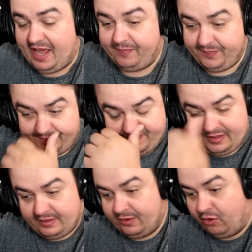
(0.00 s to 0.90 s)
Man,
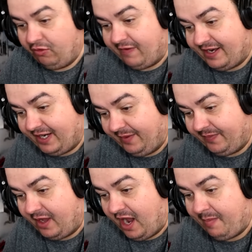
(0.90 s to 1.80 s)
already
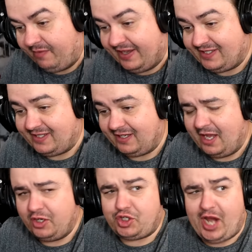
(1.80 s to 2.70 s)
I am invested.
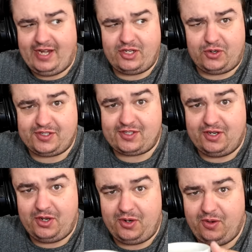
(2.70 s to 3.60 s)
Shane
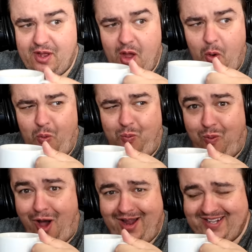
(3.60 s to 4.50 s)
Dawson who?
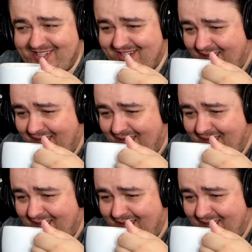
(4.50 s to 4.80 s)
What?